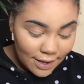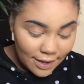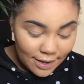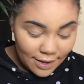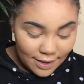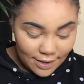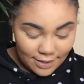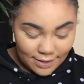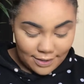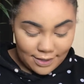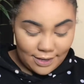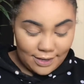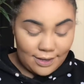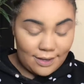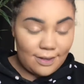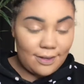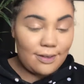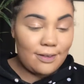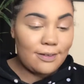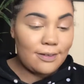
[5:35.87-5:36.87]
And
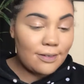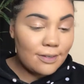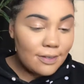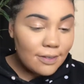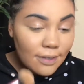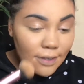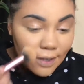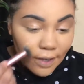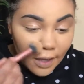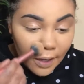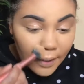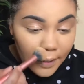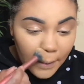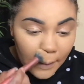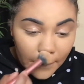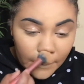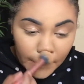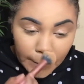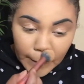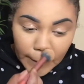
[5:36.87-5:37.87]
like, I
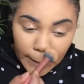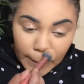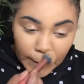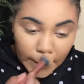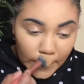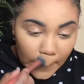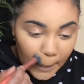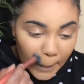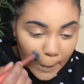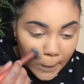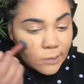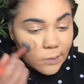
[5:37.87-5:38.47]
never